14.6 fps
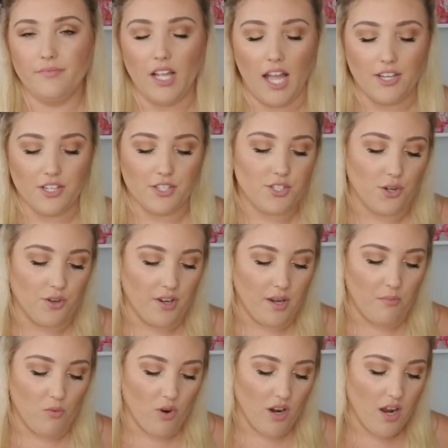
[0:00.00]
I just don't
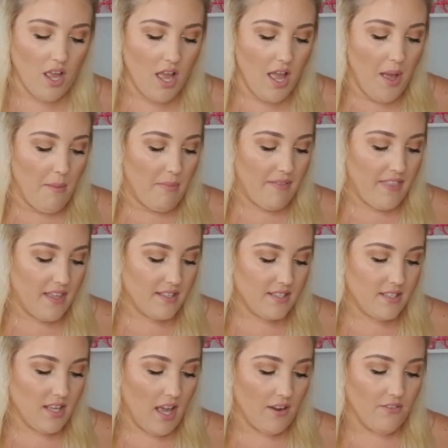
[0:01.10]
anymore. But
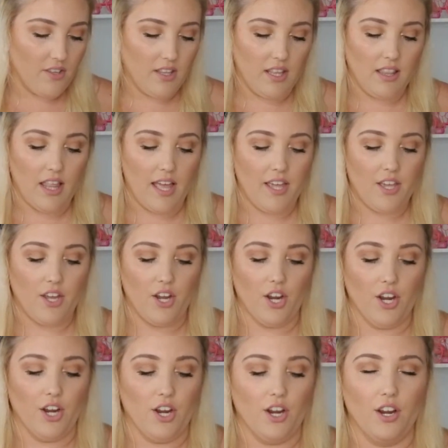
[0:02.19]
this, I really like
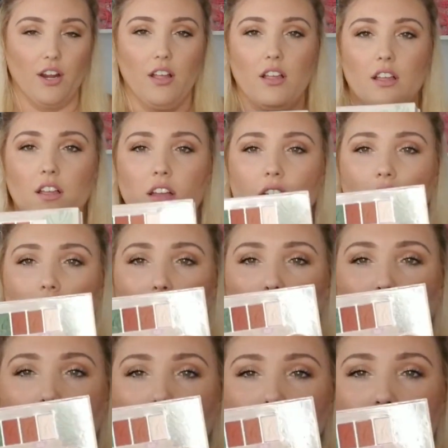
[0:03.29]
her
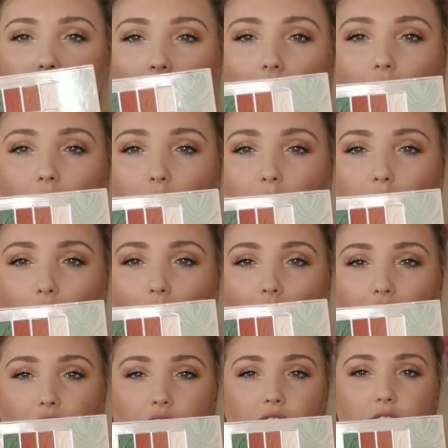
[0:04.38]
bronzer,
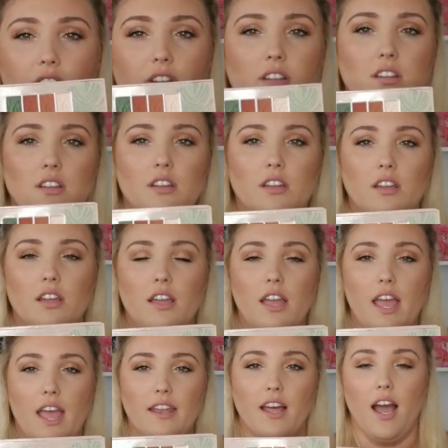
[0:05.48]
blush,
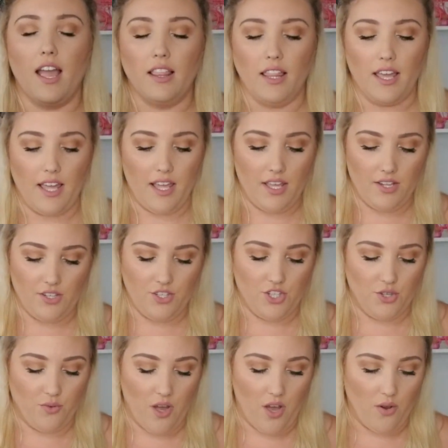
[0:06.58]
and highlight
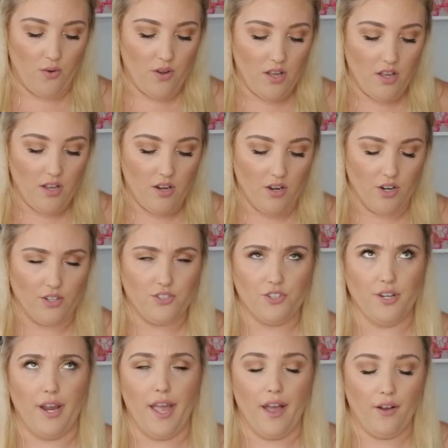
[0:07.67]
duo or
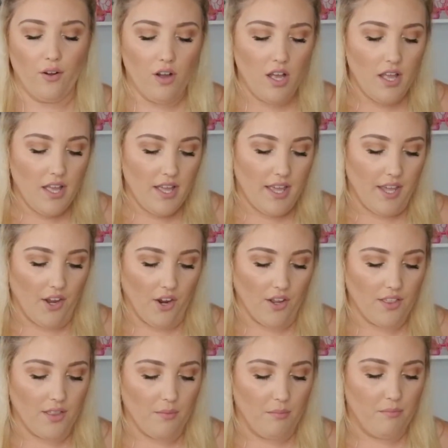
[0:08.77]
trio here.
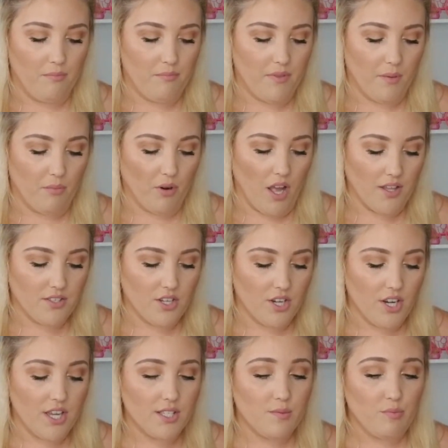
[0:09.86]
The
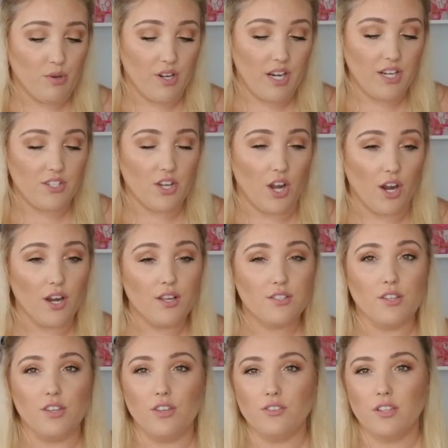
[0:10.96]
bronzer is pretty dark,
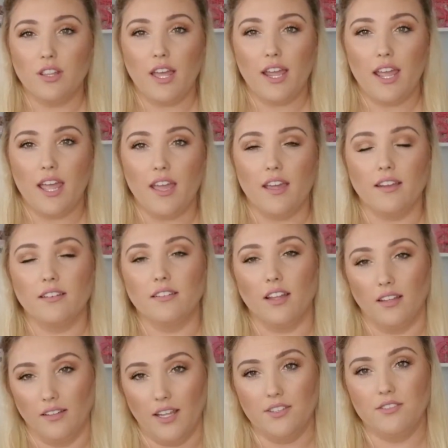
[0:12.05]
so use a light hand
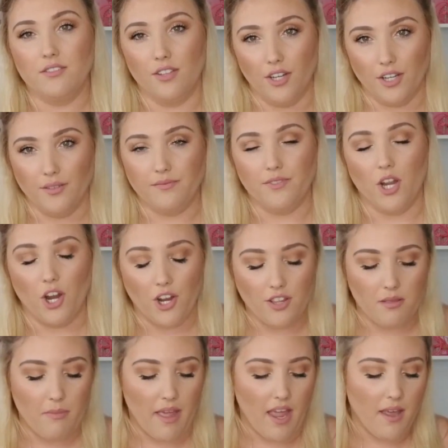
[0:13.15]
unless you're darker
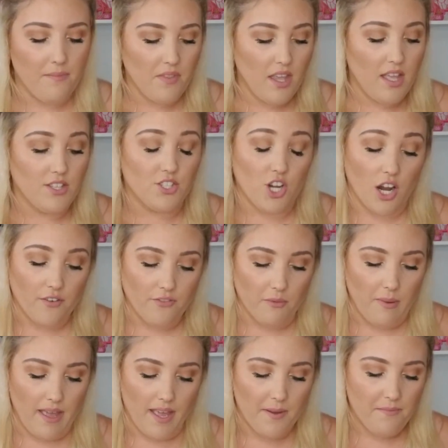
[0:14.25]
than me. It's dark for
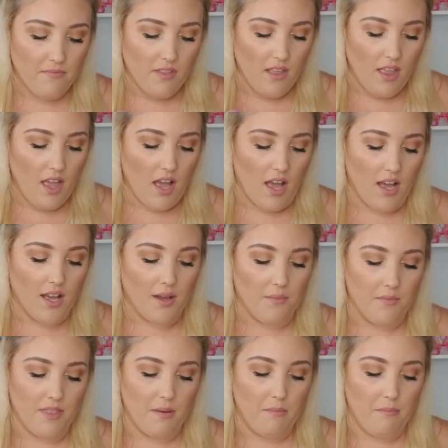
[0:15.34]
me.
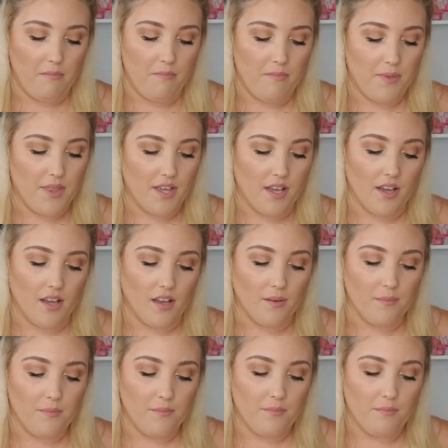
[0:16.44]

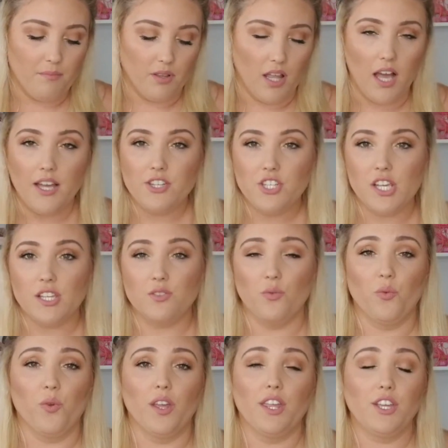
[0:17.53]
The blush is
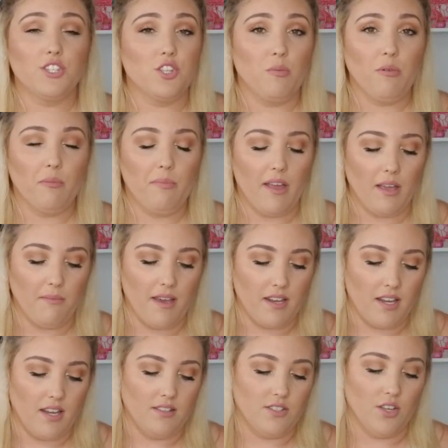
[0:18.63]
really super
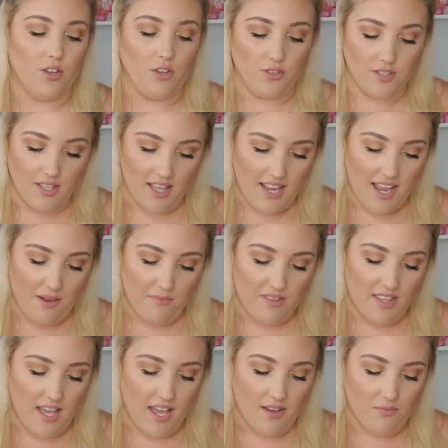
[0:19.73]
pigmented, so use a light hand with
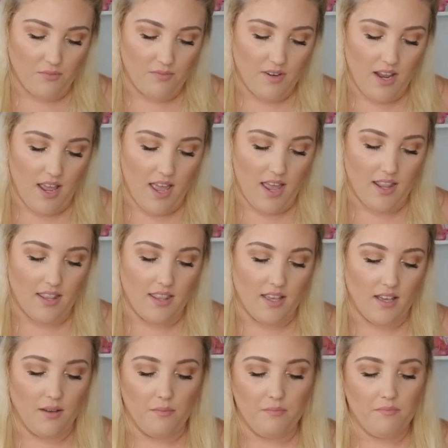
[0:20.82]
that, and
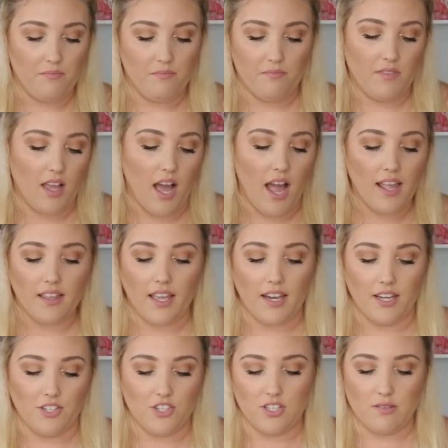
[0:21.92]
the highlight
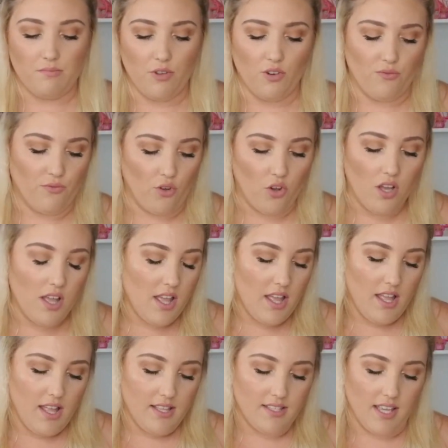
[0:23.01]
is just beautiful.
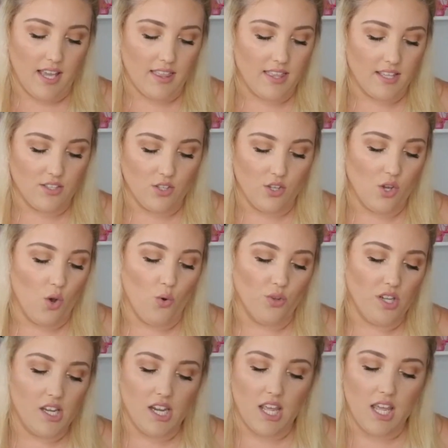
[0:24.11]
It's like this
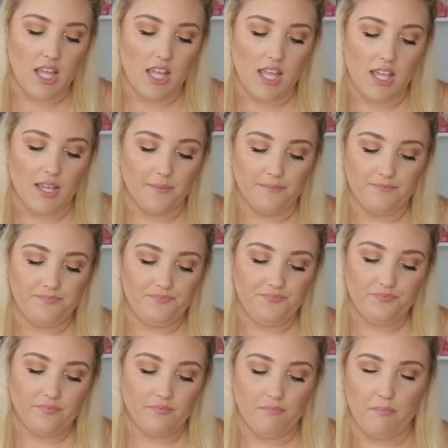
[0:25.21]
goldeny
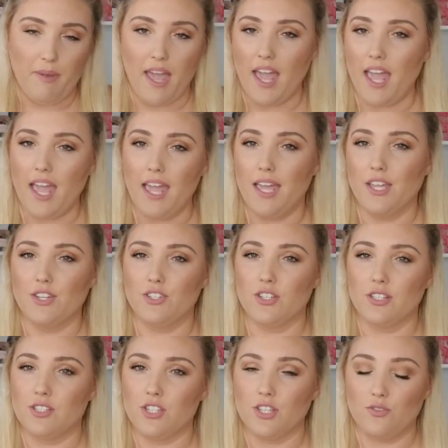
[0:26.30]
beige.
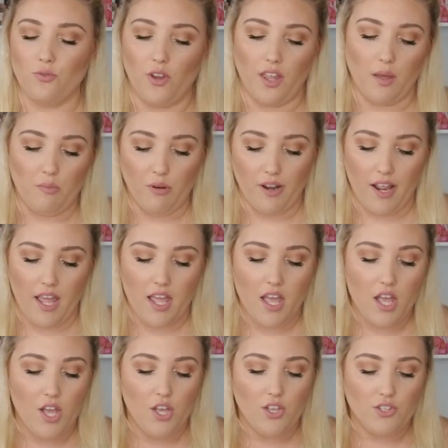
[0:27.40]
It's just really pretty.
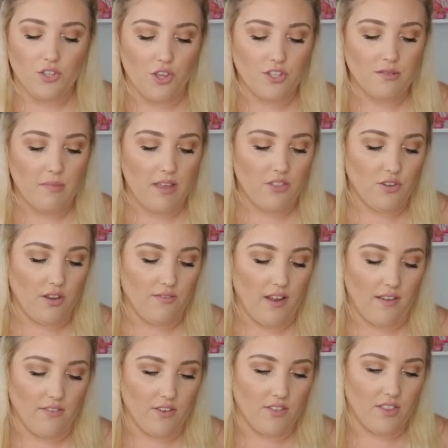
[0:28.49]
So those are my three
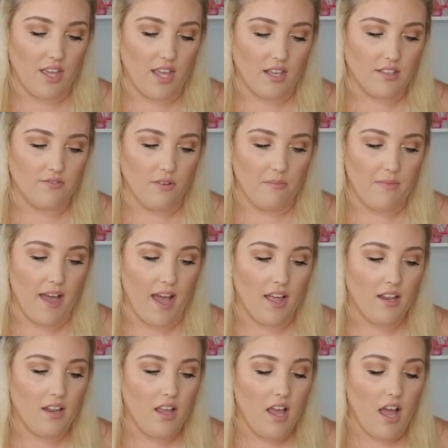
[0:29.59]
favorite things from that.
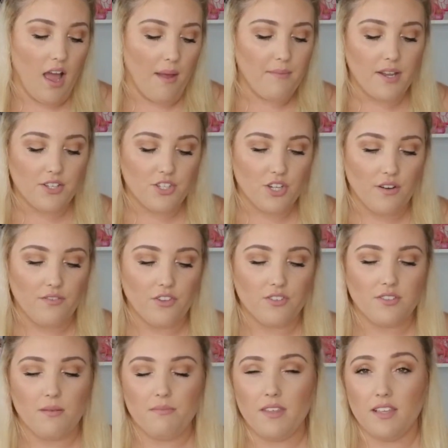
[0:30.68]
I'm not sure if there's
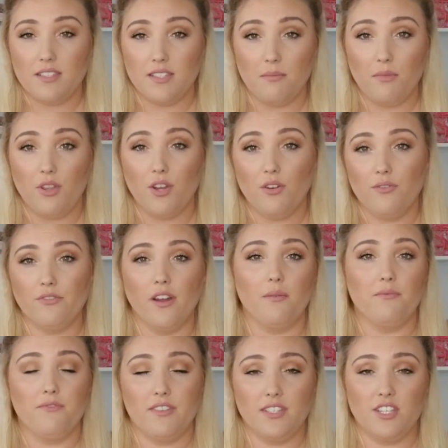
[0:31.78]
something similar
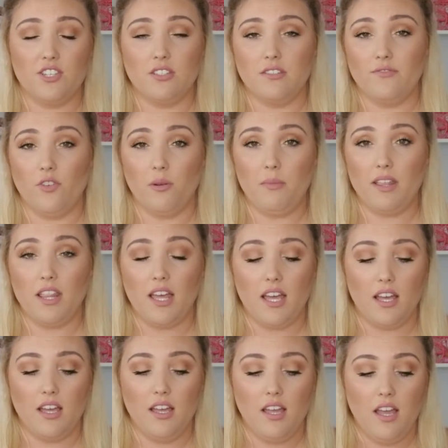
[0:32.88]
from Physicians
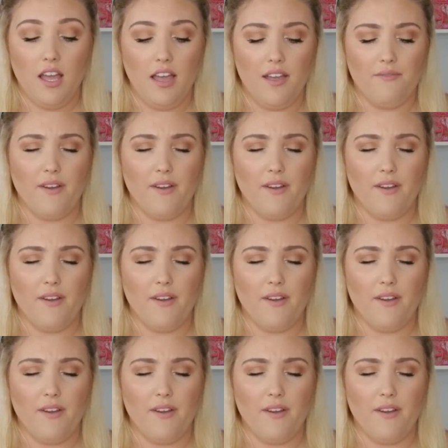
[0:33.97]
Formula. In